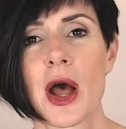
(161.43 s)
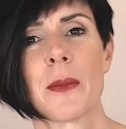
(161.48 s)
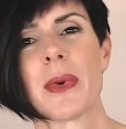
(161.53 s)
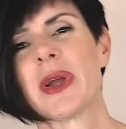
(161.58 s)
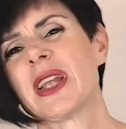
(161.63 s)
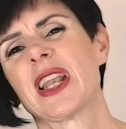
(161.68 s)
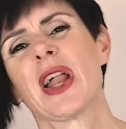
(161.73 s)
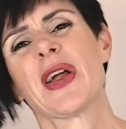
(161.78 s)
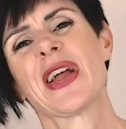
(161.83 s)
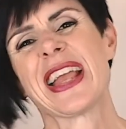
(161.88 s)
But
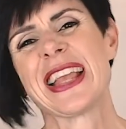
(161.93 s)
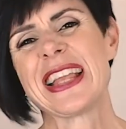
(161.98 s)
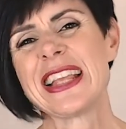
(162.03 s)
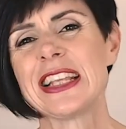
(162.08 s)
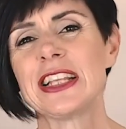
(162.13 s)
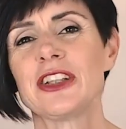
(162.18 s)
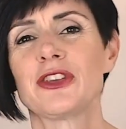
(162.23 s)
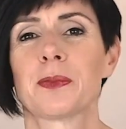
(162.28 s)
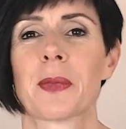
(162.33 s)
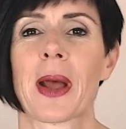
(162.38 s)

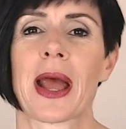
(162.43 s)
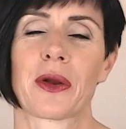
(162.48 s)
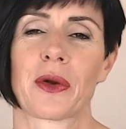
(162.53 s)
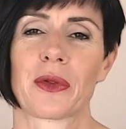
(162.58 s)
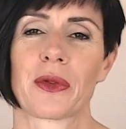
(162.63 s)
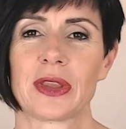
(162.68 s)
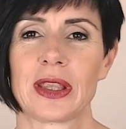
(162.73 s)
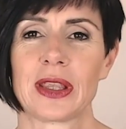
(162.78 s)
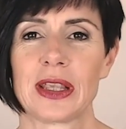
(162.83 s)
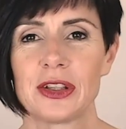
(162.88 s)
ease
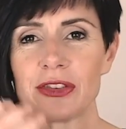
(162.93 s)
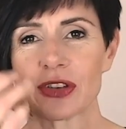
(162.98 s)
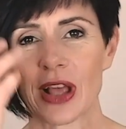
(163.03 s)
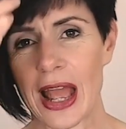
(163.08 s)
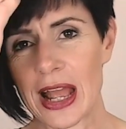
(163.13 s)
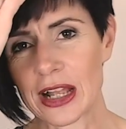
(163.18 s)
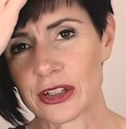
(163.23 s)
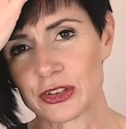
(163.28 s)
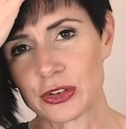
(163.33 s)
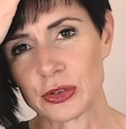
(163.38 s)
back on these
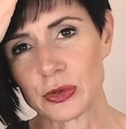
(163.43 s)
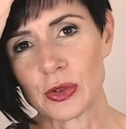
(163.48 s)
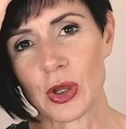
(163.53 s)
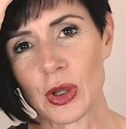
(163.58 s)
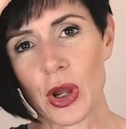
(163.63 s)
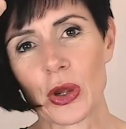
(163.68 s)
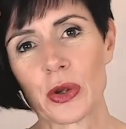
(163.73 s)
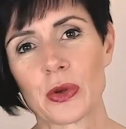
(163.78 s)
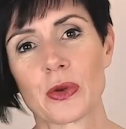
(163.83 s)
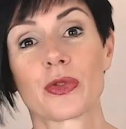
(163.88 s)
as you
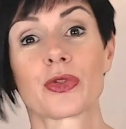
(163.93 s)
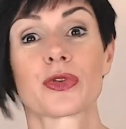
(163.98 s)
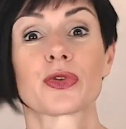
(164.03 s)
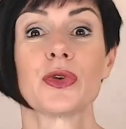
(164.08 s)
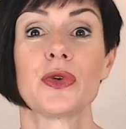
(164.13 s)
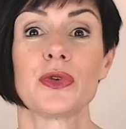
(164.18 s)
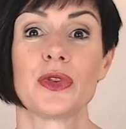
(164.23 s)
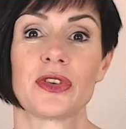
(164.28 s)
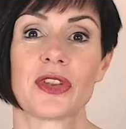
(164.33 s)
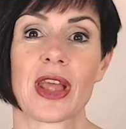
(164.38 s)
go
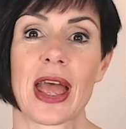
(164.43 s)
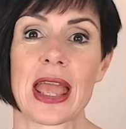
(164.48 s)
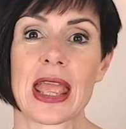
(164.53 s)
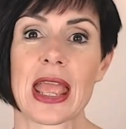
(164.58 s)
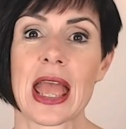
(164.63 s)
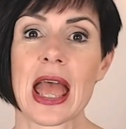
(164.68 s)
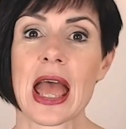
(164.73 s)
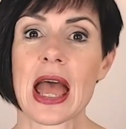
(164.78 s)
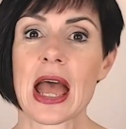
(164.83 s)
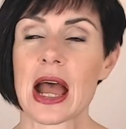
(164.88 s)
through the
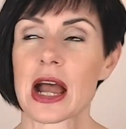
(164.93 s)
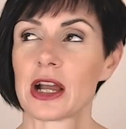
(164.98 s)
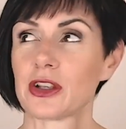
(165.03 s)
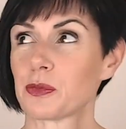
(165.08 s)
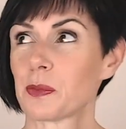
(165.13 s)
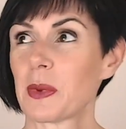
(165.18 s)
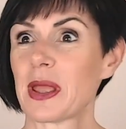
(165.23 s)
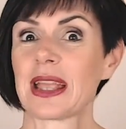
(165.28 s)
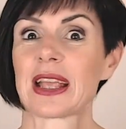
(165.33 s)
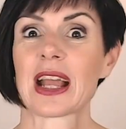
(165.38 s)
day,
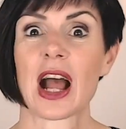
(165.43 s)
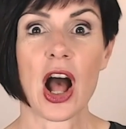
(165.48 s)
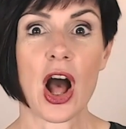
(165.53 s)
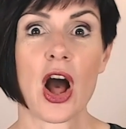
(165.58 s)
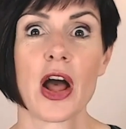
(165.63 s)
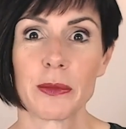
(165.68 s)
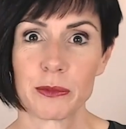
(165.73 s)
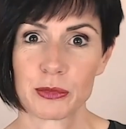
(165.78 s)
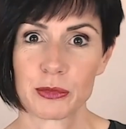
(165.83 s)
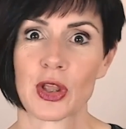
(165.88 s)
as being
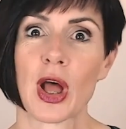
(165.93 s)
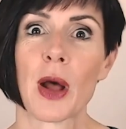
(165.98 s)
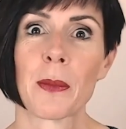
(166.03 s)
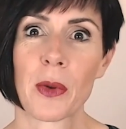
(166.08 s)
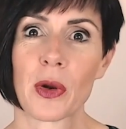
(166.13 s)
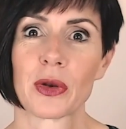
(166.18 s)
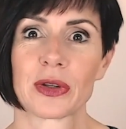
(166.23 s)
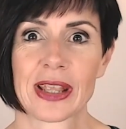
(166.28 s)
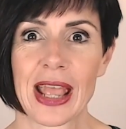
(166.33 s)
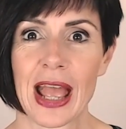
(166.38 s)
hyped
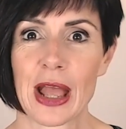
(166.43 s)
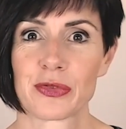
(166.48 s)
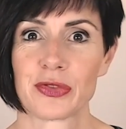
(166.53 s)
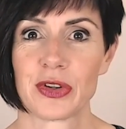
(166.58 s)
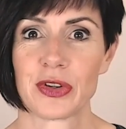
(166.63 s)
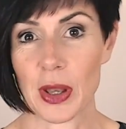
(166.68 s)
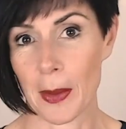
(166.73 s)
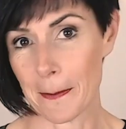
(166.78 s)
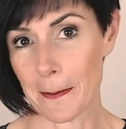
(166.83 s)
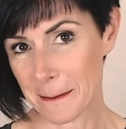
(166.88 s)
up on
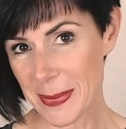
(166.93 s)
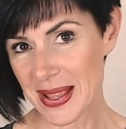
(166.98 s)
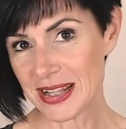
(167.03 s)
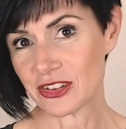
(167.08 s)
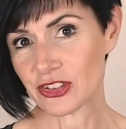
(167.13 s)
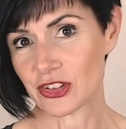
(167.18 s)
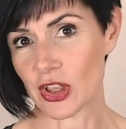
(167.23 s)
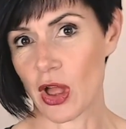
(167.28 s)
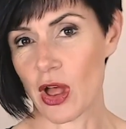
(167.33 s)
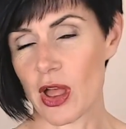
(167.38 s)
caffeine at
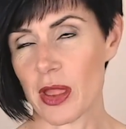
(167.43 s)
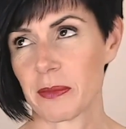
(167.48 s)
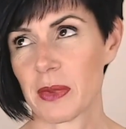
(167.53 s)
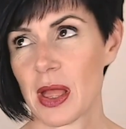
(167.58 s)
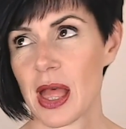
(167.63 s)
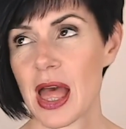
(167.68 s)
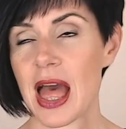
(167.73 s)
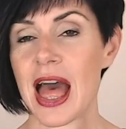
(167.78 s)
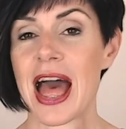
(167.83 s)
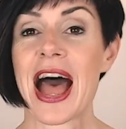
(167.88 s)
bedtime
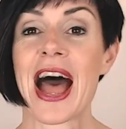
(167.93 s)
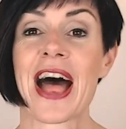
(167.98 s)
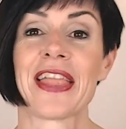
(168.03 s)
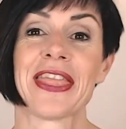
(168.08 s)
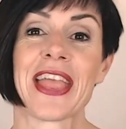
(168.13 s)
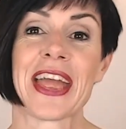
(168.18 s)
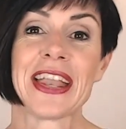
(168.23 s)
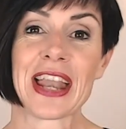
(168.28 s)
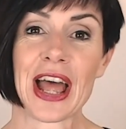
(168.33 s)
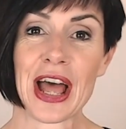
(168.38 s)

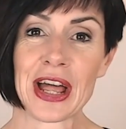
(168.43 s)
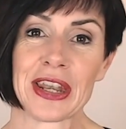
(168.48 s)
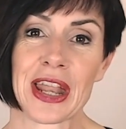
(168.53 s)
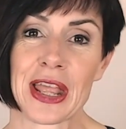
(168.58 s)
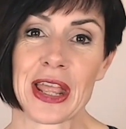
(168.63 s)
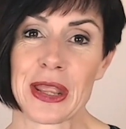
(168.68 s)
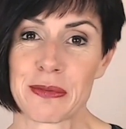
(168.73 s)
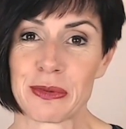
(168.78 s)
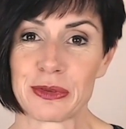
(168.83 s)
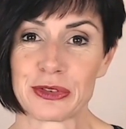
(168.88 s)
and then
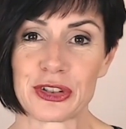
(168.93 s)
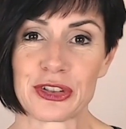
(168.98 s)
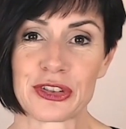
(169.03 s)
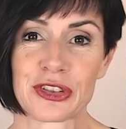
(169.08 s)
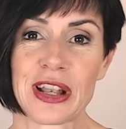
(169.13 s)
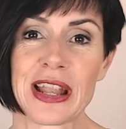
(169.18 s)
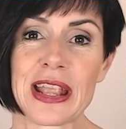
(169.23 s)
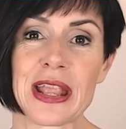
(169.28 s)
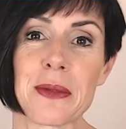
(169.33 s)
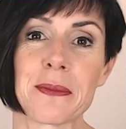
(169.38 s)
unable to
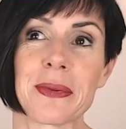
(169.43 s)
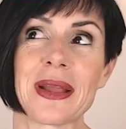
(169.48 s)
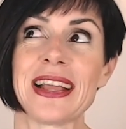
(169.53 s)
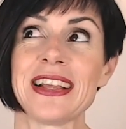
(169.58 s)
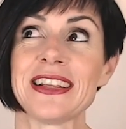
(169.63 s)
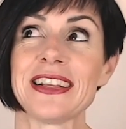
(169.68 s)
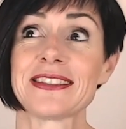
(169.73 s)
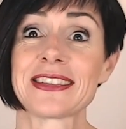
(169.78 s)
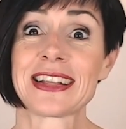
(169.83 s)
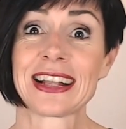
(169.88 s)
sleep
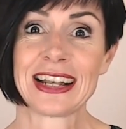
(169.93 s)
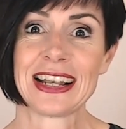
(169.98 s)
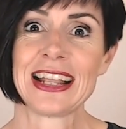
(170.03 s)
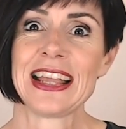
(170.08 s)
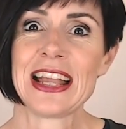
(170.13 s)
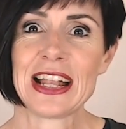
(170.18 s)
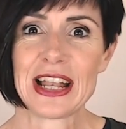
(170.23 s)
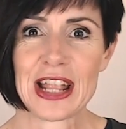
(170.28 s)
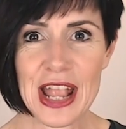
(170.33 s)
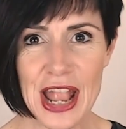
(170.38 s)
is
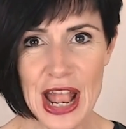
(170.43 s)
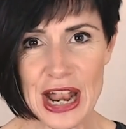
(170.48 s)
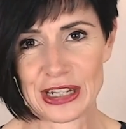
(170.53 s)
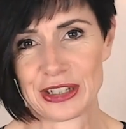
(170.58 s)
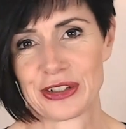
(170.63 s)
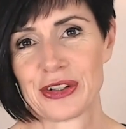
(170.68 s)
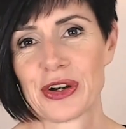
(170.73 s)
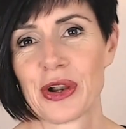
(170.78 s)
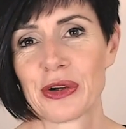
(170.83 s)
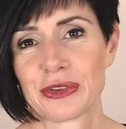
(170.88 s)
clearly
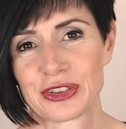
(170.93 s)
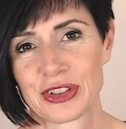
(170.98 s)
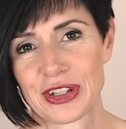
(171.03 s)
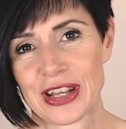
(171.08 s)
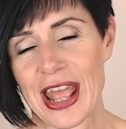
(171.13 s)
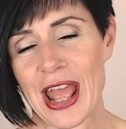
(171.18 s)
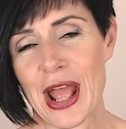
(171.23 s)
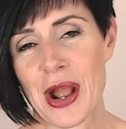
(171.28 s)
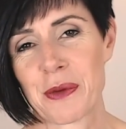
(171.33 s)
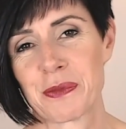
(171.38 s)
not going
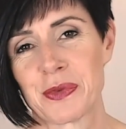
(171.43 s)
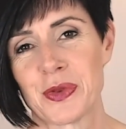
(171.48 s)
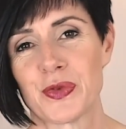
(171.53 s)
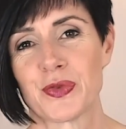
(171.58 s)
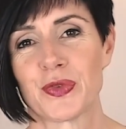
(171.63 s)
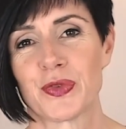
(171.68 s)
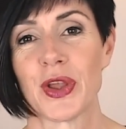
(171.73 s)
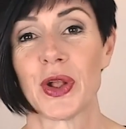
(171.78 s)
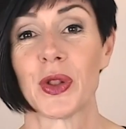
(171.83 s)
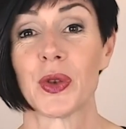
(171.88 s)
to help you
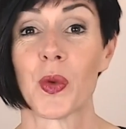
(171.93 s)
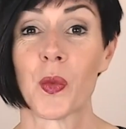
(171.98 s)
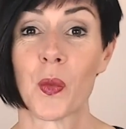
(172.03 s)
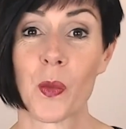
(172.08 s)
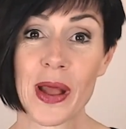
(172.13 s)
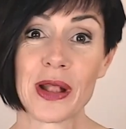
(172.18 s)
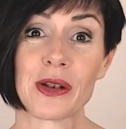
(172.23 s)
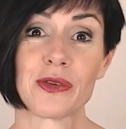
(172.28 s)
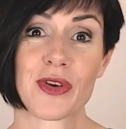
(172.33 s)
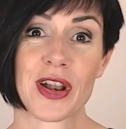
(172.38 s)
feel
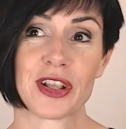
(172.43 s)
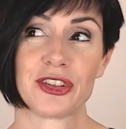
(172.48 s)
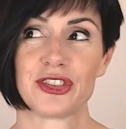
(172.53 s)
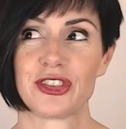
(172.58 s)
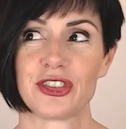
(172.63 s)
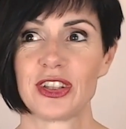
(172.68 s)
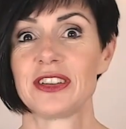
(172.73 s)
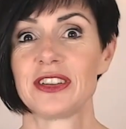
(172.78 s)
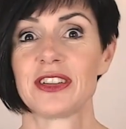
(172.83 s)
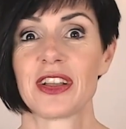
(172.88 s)
well
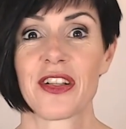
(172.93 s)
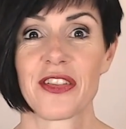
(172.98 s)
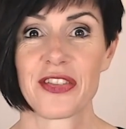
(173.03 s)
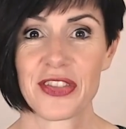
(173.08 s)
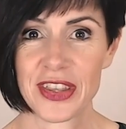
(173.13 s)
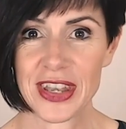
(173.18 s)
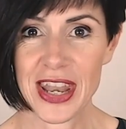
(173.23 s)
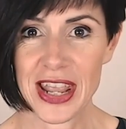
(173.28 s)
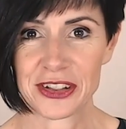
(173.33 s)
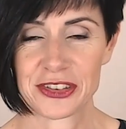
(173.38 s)
rested
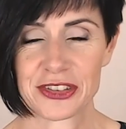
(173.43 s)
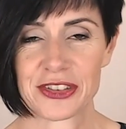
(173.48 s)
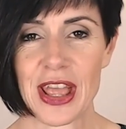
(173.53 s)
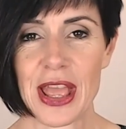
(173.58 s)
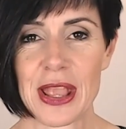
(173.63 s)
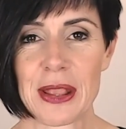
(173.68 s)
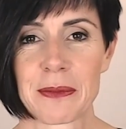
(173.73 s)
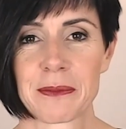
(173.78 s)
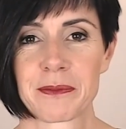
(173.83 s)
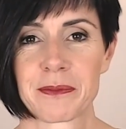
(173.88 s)
the next
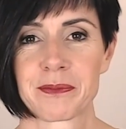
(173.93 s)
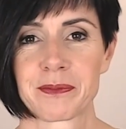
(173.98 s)
day.